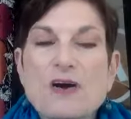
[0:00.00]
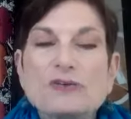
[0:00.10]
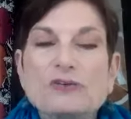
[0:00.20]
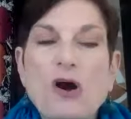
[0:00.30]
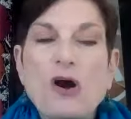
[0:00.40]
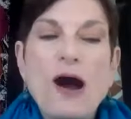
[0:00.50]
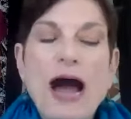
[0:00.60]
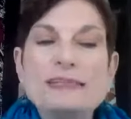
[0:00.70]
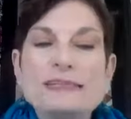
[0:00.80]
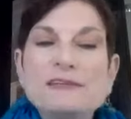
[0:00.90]
So
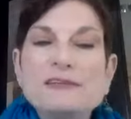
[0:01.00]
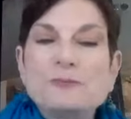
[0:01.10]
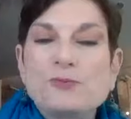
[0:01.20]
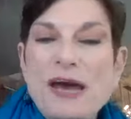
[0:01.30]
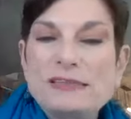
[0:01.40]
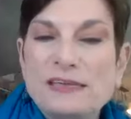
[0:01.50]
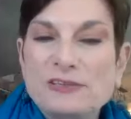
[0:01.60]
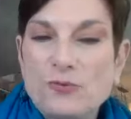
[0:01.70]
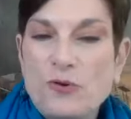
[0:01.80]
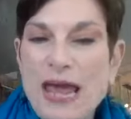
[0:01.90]
I did this
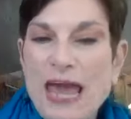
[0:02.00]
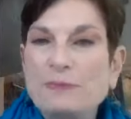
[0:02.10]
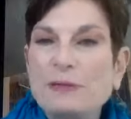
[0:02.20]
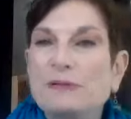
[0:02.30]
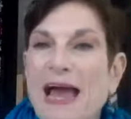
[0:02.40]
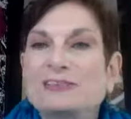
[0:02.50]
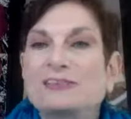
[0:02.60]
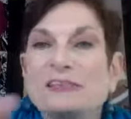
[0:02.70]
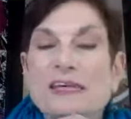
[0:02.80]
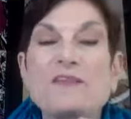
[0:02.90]
process where I had people
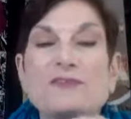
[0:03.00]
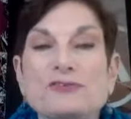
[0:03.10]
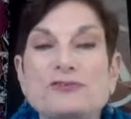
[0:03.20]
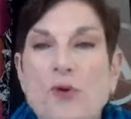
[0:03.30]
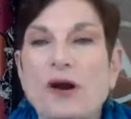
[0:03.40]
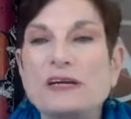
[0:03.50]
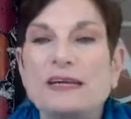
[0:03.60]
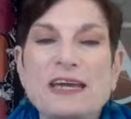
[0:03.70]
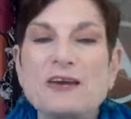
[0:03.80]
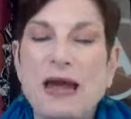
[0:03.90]
actually tell their stories.
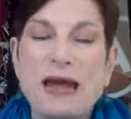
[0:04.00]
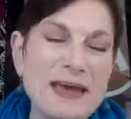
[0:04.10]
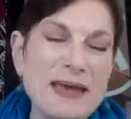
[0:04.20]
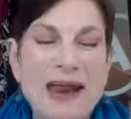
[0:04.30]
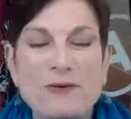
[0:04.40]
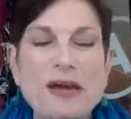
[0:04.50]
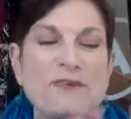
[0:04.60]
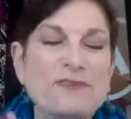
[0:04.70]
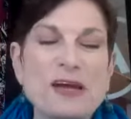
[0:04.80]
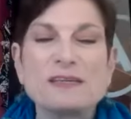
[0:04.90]
I, care, I, I had a way
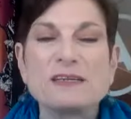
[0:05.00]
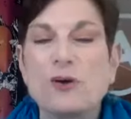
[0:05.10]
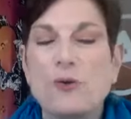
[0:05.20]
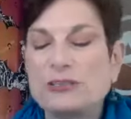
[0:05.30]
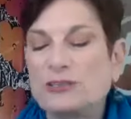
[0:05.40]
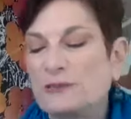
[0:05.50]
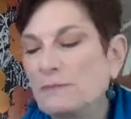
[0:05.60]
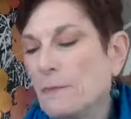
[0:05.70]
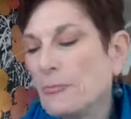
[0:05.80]
of phrasing the question.